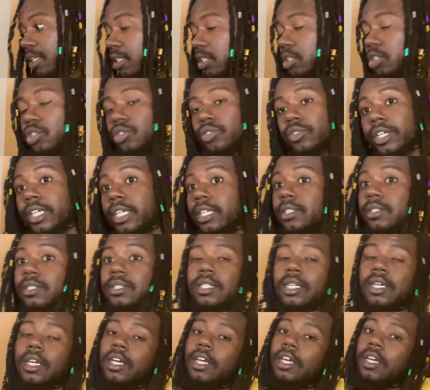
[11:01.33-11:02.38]
streets,
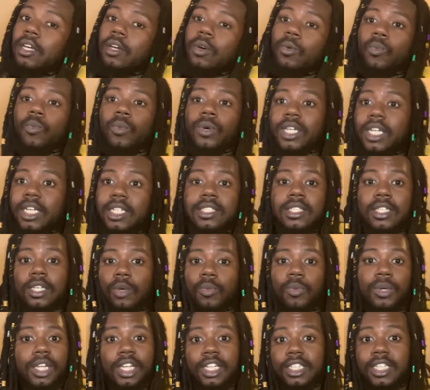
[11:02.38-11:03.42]
we need
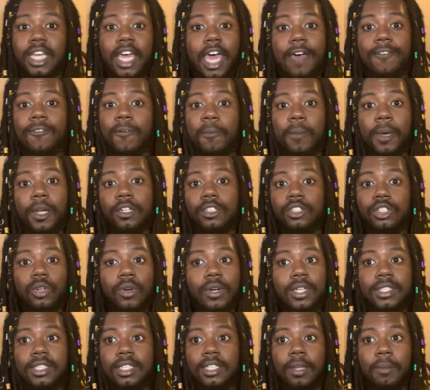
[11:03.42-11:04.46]
to have a better
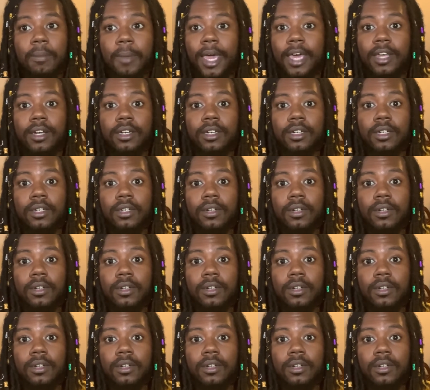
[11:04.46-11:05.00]
choice in the matter.